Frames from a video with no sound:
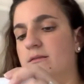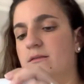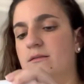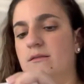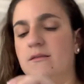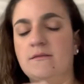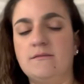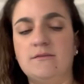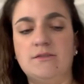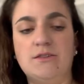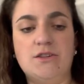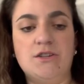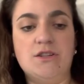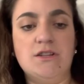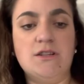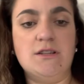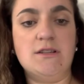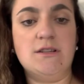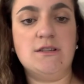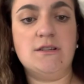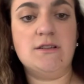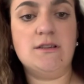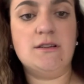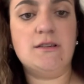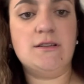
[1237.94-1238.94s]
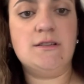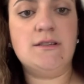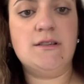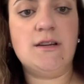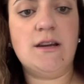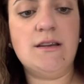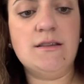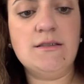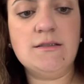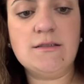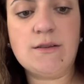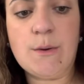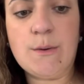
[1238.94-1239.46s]
If she
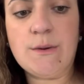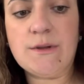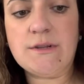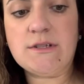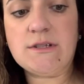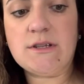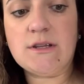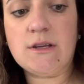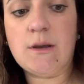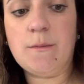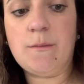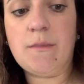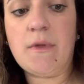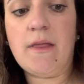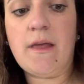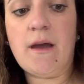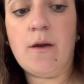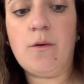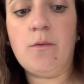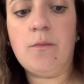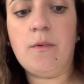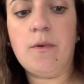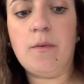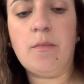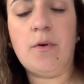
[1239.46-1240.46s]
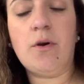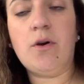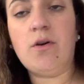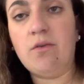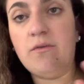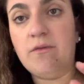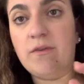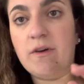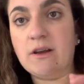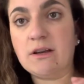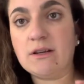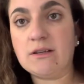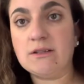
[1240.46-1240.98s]
does go to sleep, then that would be
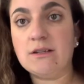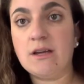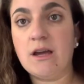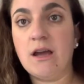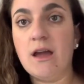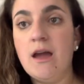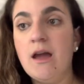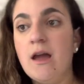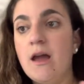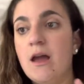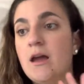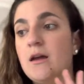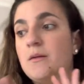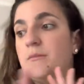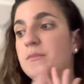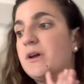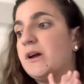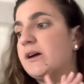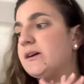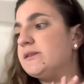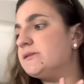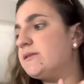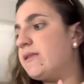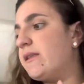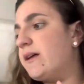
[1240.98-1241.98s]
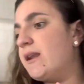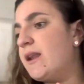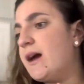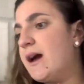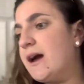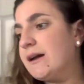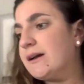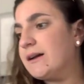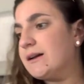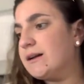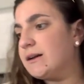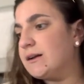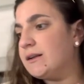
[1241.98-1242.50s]
perfect because then I
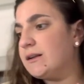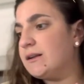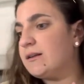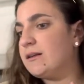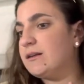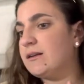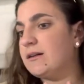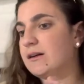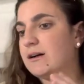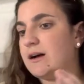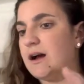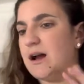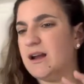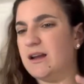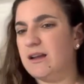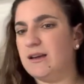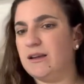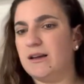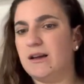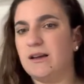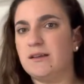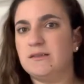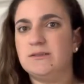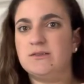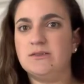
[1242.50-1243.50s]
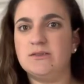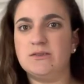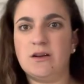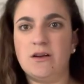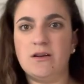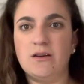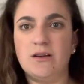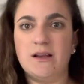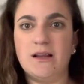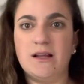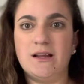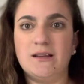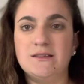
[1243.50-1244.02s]
can kind of get
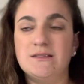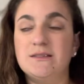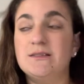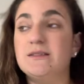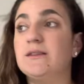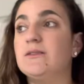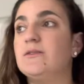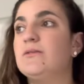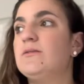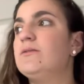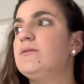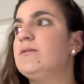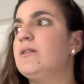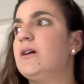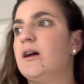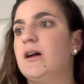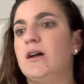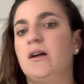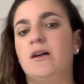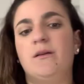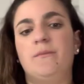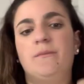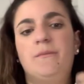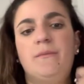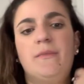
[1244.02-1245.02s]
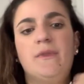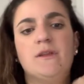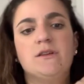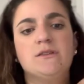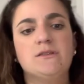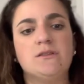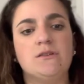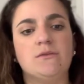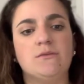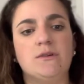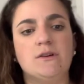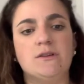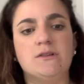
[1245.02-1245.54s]
started on dinner. Um,
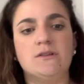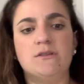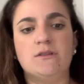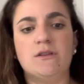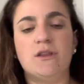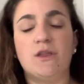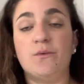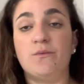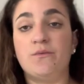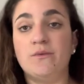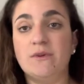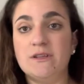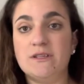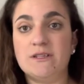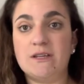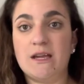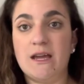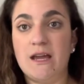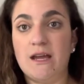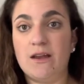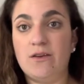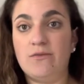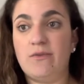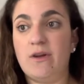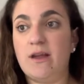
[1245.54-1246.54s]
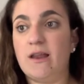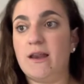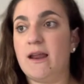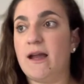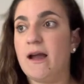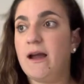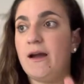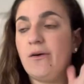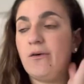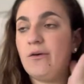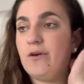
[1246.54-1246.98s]
so it's 3.10 right now.